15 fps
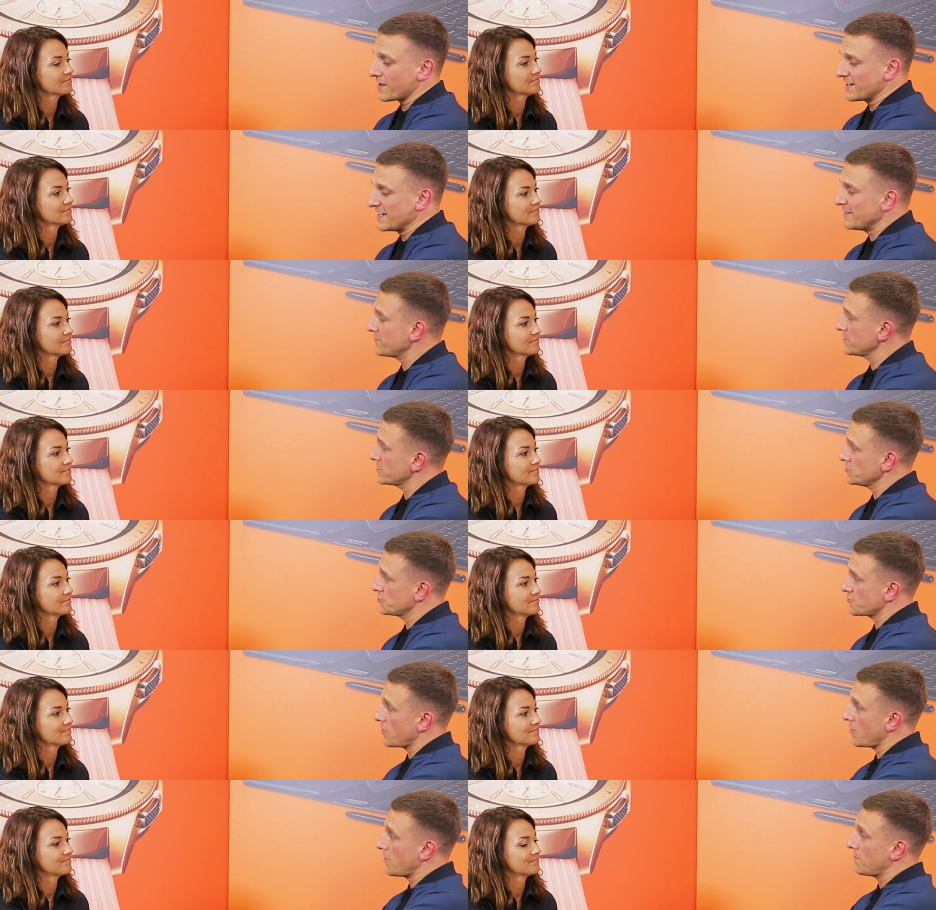Speaker 1: I can even
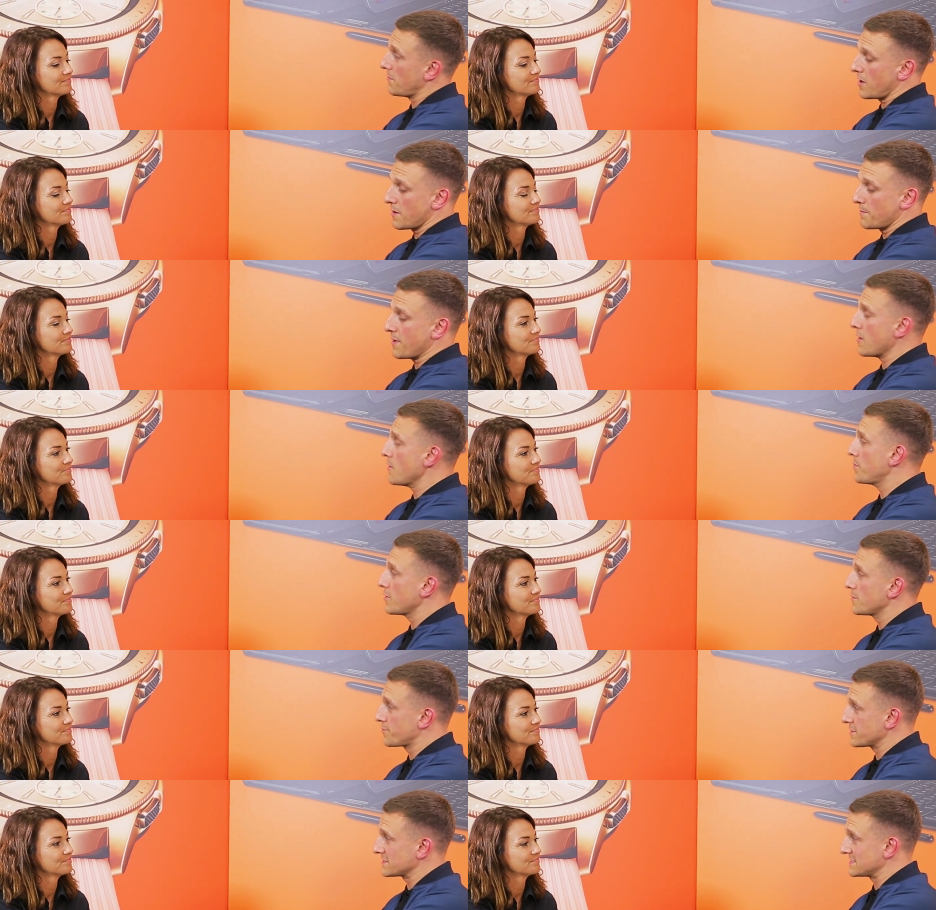control my
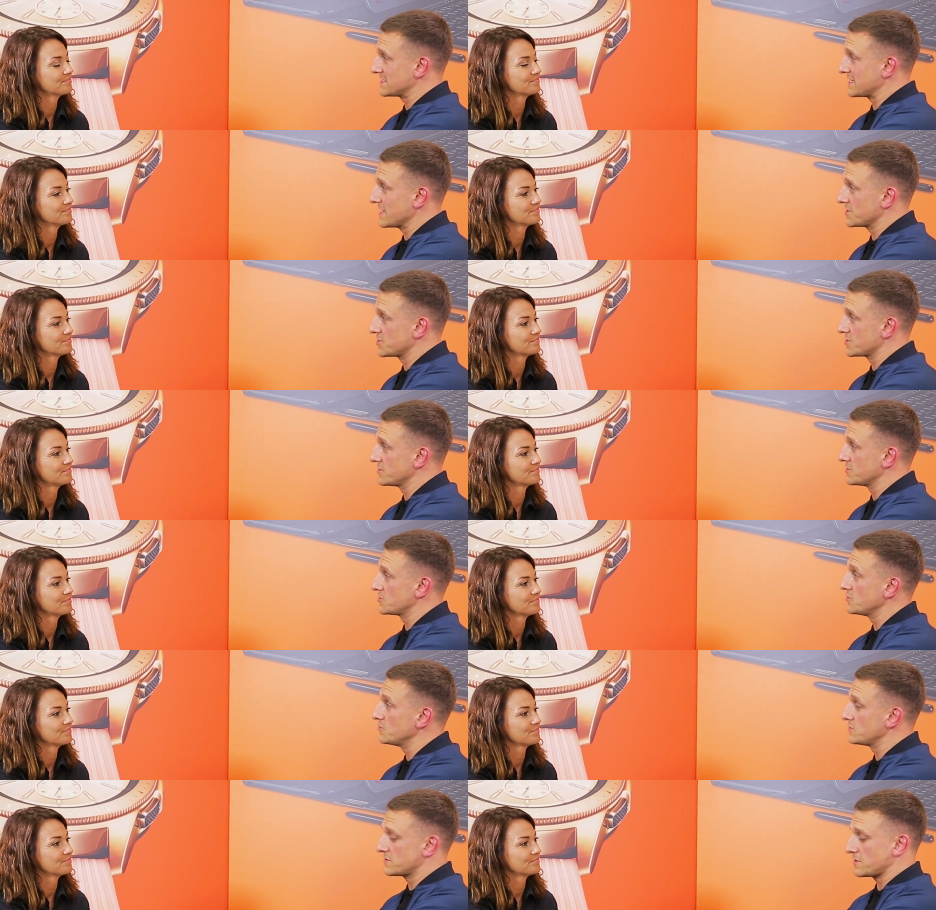PowerPoint presentations
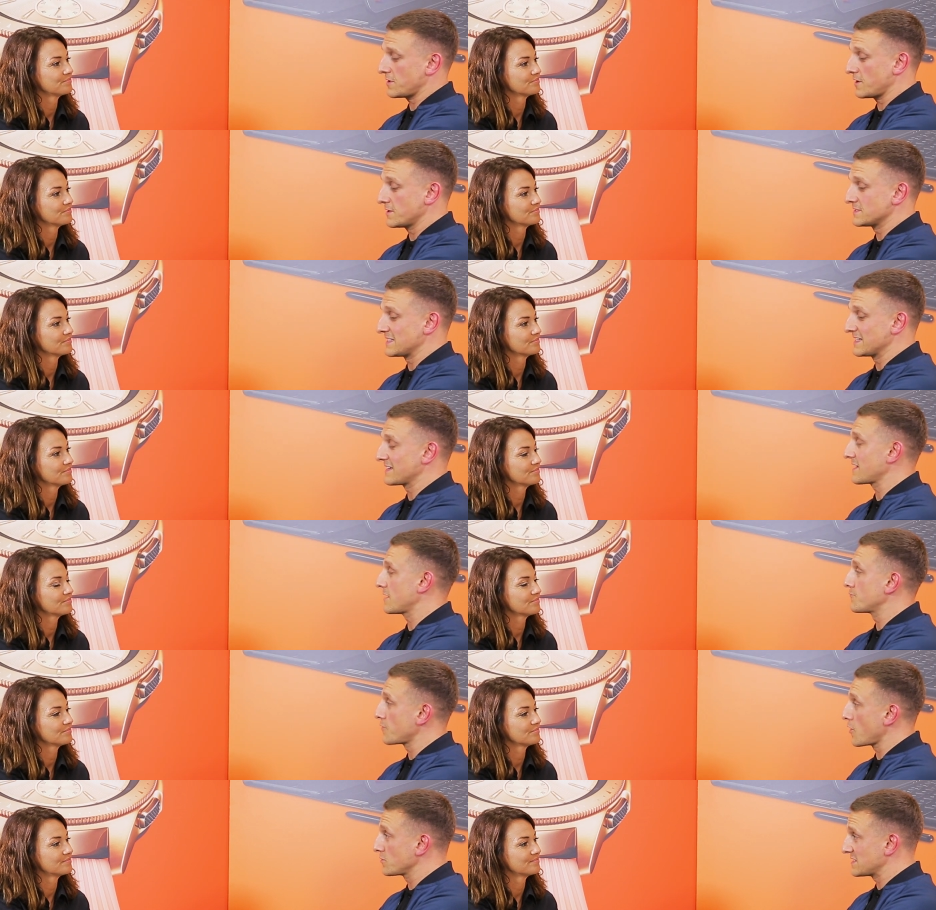utilising that
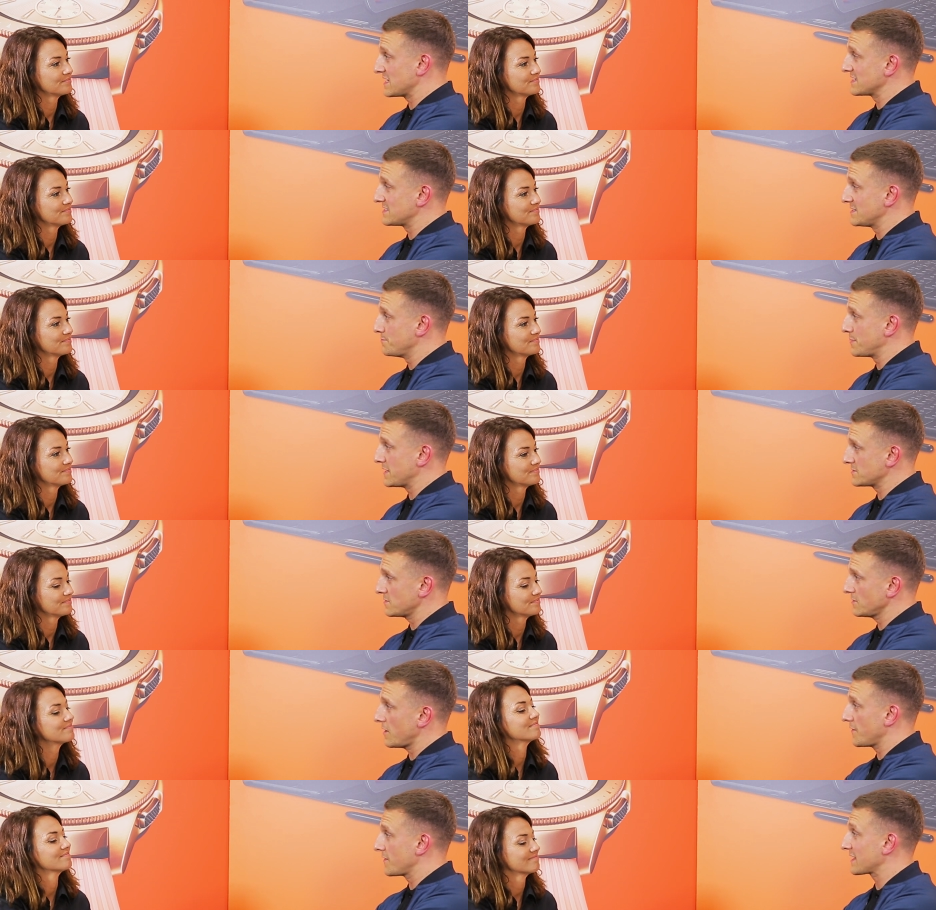rotating
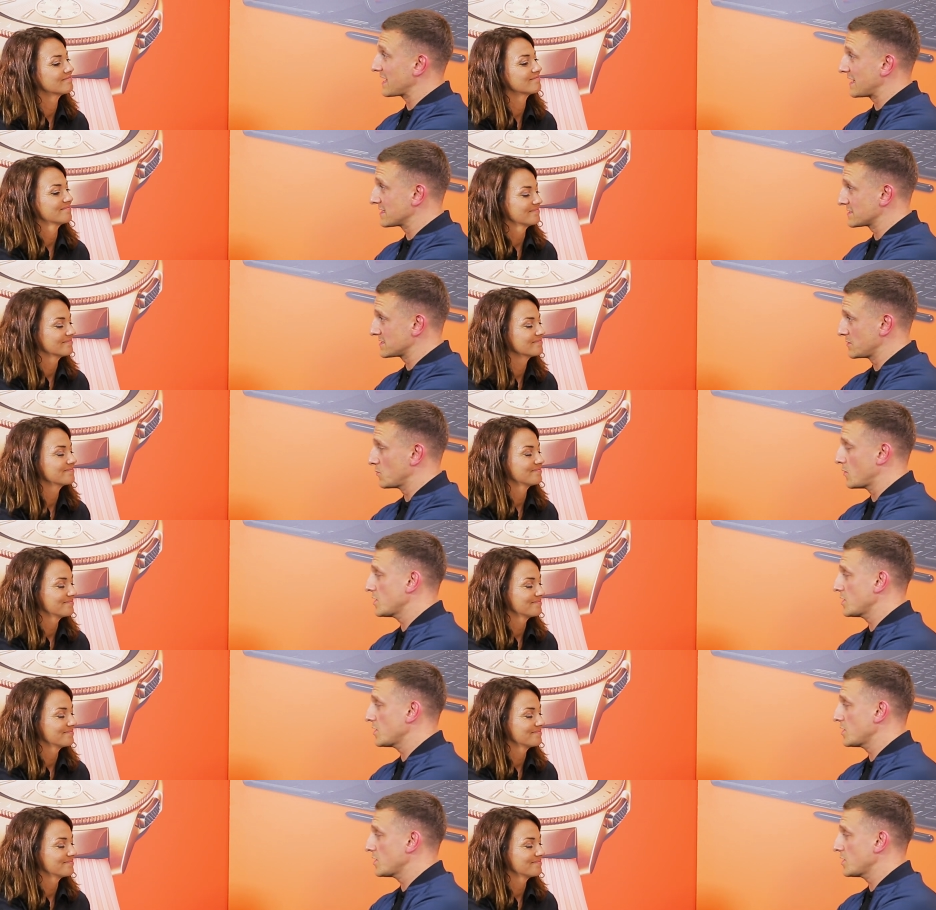bezel on the Galaxy